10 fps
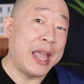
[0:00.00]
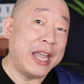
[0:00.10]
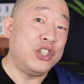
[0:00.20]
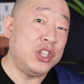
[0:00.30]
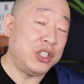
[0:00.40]

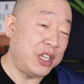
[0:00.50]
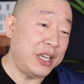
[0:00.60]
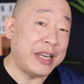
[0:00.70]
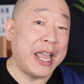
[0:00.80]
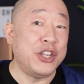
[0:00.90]

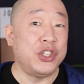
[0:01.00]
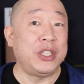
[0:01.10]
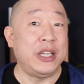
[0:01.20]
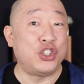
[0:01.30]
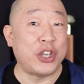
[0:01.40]
AGT and
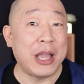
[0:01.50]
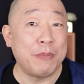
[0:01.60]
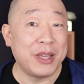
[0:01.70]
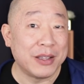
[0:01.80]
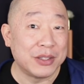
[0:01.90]
AGT
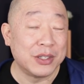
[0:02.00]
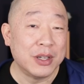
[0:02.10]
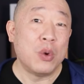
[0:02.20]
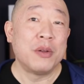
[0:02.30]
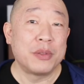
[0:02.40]
Champions,
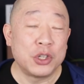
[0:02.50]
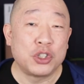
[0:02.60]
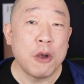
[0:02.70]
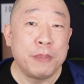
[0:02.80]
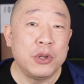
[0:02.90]
well, the
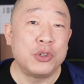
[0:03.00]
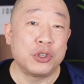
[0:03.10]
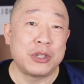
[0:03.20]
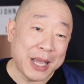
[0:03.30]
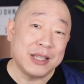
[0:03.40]
show
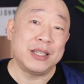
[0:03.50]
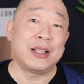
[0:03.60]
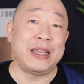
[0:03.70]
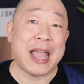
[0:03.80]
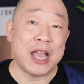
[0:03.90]
producers
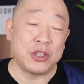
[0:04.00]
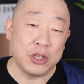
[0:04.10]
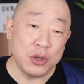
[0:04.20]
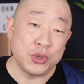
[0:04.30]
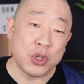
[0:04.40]
basically had to
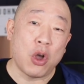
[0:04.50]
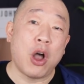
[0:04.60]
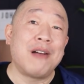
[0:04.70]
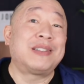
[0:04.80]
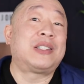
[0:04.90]
use the
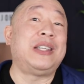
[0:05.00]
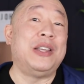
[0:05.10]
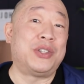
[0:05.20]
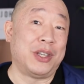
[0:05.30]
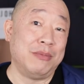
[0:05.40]
off
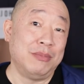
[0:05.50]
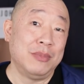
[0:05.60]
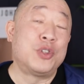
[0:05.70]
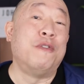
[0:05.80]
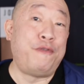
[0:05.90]
season
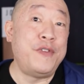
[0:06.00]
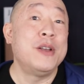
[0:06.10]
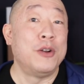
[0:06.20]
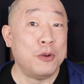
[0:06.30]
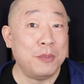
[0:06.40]
to
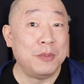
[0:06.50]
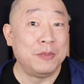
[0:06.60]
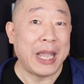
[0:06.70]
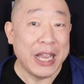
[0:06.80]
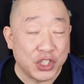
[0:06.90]
film
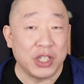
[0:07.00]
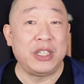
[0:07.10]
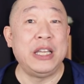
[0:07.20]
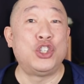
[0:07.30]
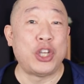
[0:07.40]

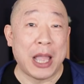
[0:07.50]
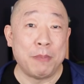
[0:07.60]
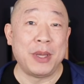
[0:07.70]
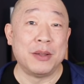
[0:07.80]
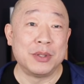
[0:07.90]
AGT
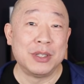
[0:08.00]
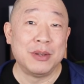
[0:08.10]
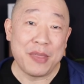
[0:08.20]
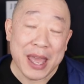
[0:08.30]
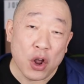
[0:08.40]
Champions.
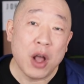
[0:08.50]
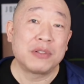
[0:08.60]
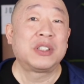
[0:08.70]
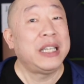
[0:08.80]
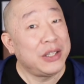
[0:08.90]
And that
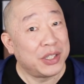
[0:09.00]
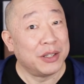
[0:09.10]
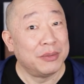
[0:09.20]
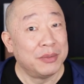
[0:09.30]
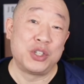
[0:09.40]
off
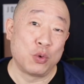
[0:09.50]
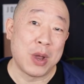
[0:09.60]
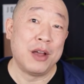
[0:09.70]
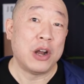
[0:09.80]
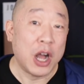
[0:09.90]
season is
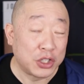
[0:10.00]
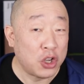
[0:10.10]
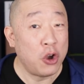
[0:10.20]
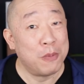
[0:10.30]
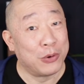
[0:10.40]
around
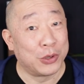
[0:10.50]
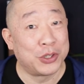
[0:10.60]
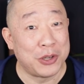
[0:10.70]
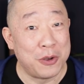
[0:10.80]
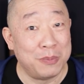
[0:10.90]
October or
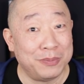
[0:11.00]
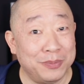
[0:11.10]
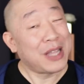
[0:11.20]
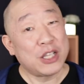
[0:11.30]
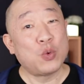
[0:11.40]
so.
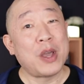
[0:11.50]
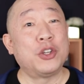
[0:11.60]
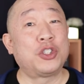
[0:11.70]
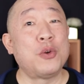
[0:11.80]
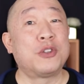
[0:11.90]
So that's why
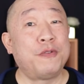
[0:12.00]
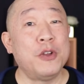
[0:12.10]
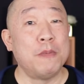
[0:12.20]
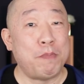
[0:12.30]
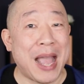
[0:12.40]
the show is
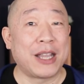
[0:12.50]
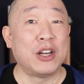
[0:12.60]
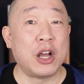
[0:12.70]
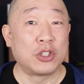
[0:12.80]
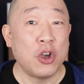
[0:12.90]
filmed back
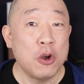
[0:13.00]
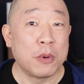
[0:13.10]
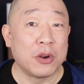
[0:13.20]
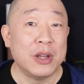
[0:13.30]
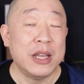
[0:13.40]
in
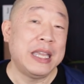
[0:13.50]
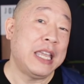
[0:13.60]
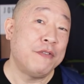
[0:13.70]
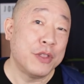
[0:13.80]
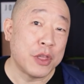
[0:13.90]
October,
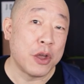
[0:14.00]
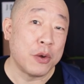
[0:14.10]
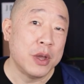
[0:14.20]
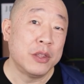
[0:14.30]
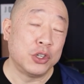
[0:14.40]
even
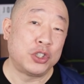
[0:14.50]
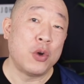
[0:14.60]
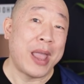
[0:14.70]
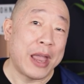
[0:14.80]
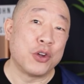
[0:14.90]
though the
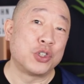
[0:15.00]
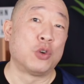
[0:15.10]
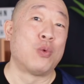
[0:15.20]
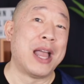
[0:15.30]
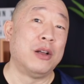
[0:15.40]
show airs
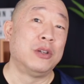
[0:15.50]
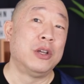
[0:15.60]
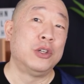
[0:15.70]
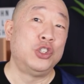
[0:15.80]
around